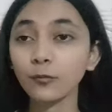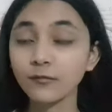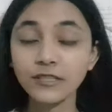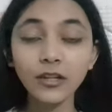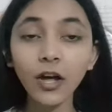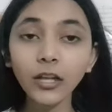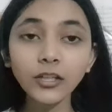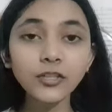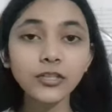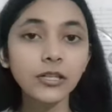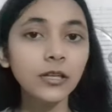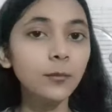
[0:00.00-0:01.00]

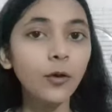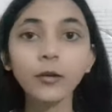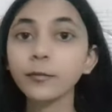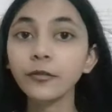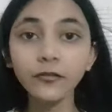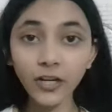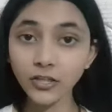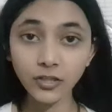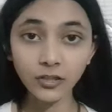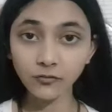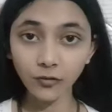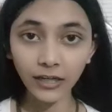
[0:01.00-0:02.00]
scholarship or
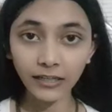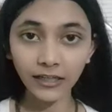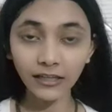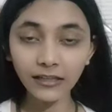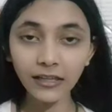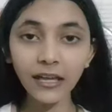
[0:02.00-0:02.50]
professional training,